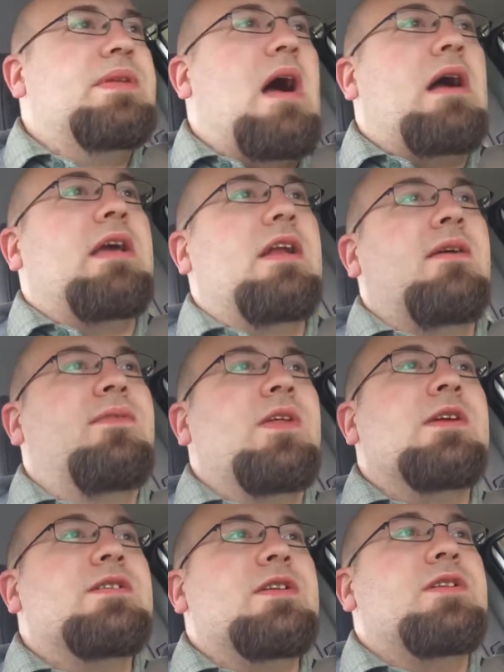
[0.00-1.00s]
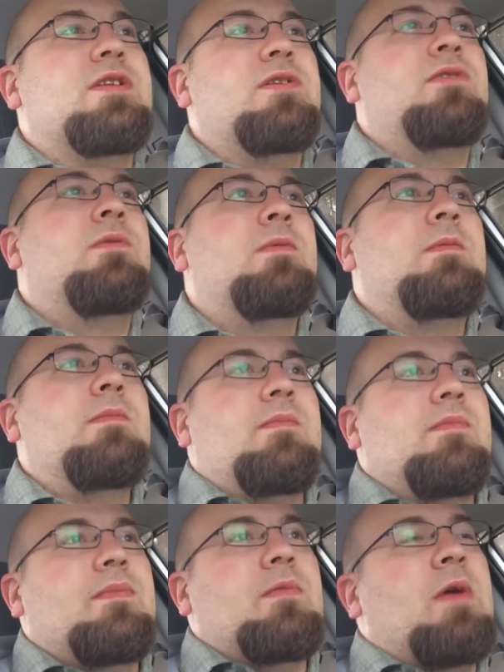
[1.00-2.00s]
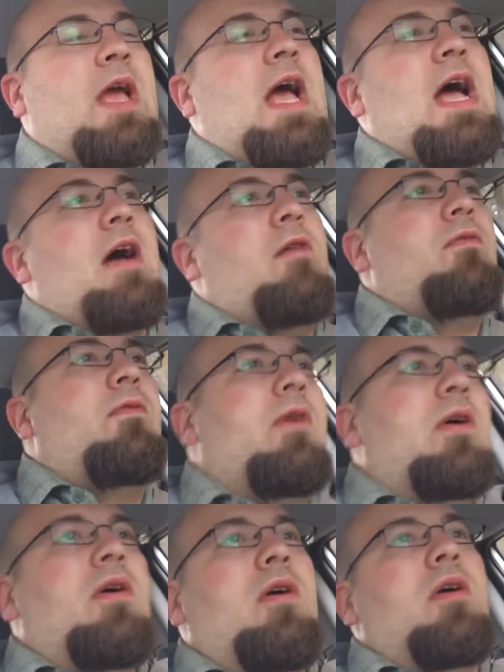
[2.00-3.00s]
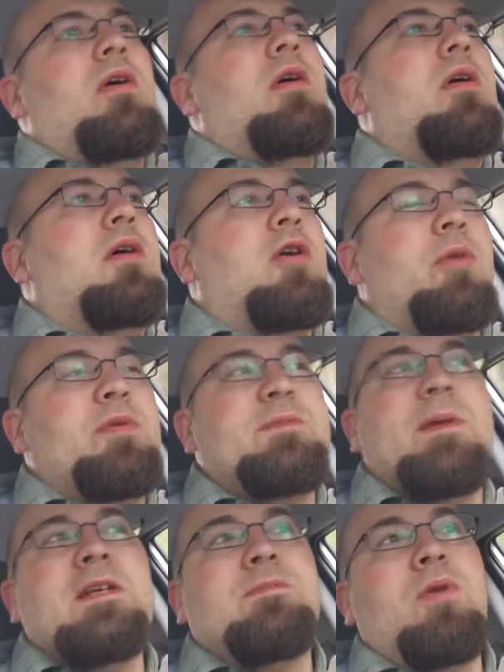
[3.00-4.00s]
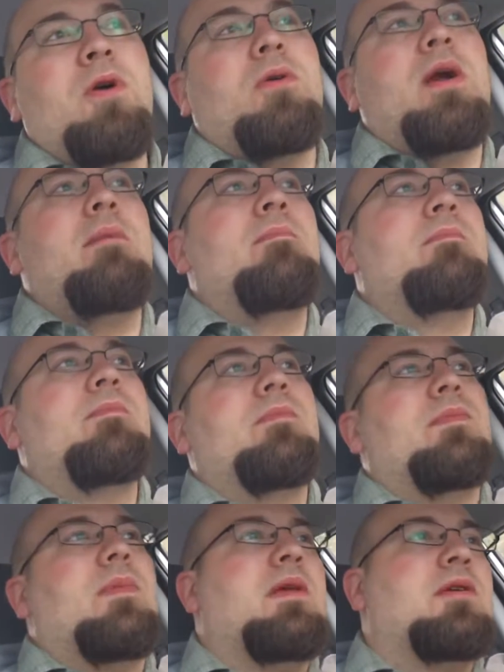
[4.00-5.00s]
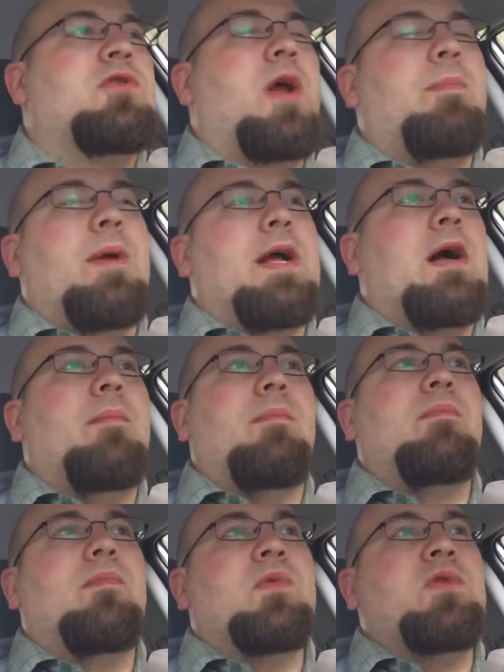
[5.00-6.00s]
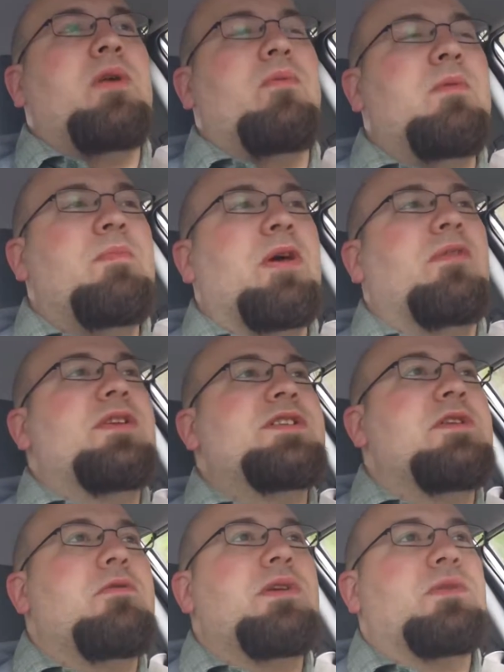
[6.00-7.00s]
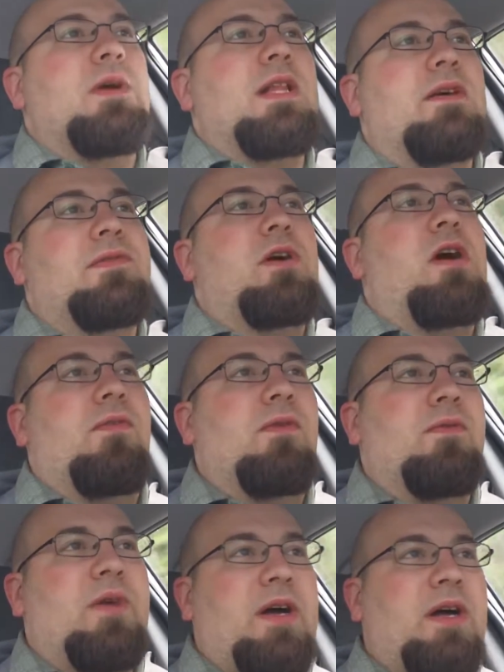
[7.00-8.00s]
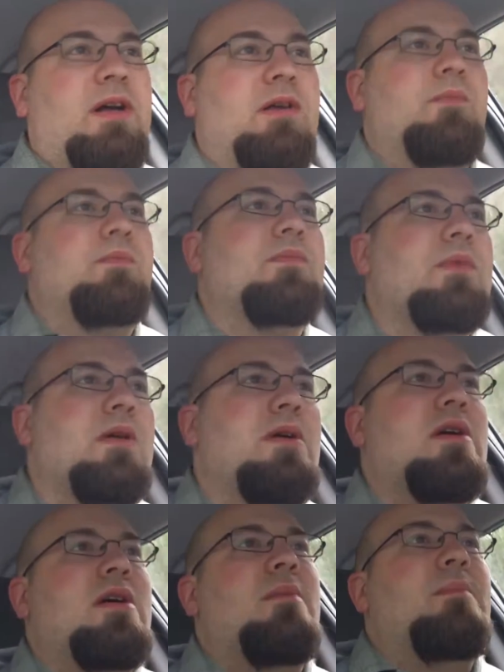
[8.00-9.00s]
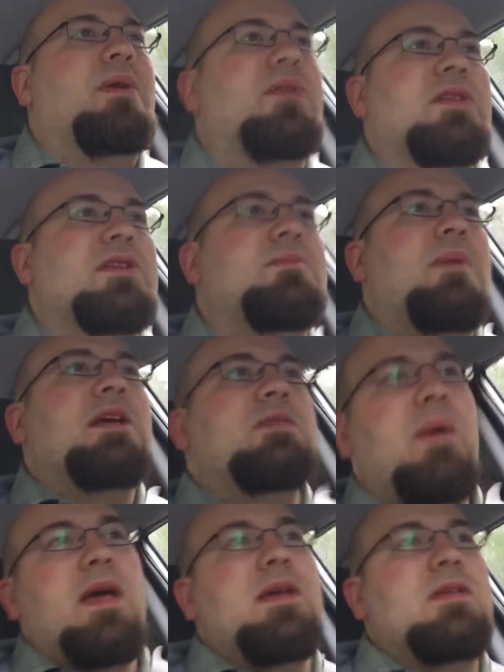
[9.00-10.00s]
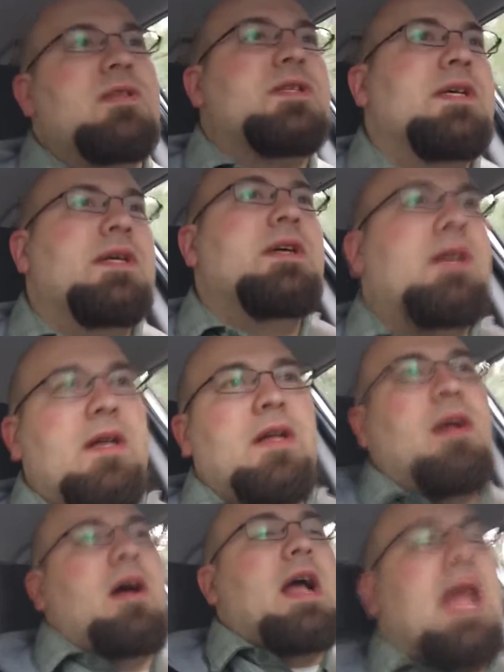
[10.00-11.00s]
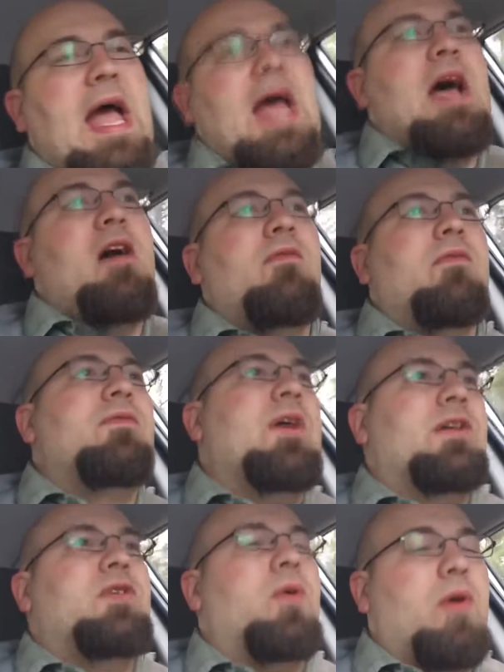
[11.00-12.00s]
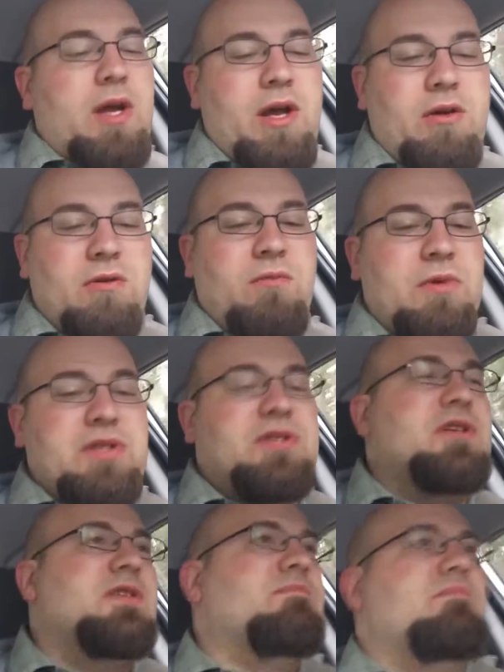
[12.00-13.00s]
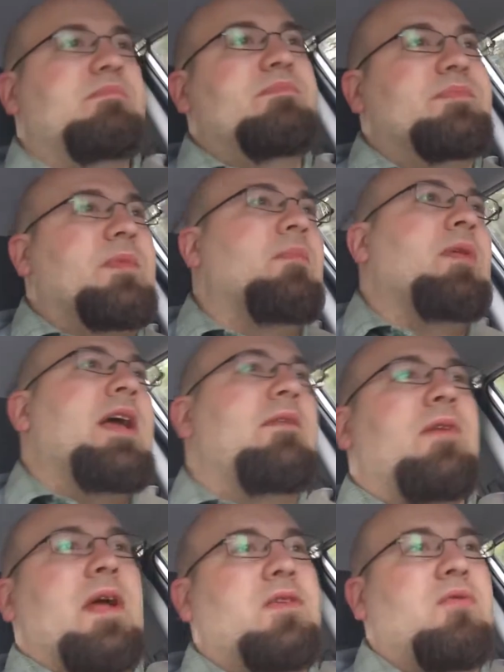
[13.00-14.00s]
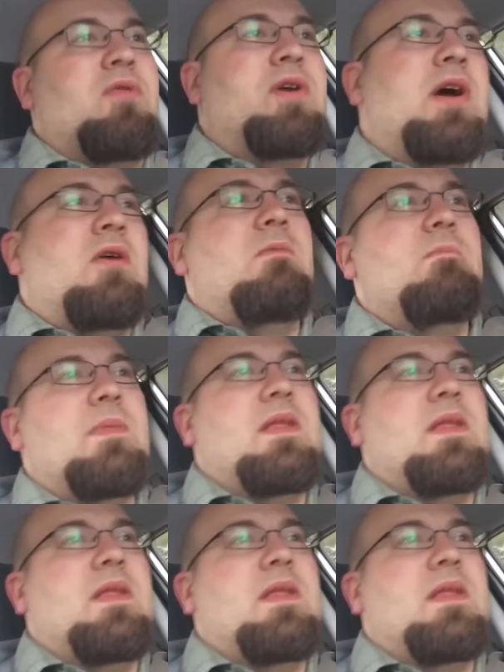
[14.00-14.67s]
docket of things to do, we have Kerbal Space Program. Try to rebuild the series where I left off of building the space base. I have Factorio, which is just playing Factorio.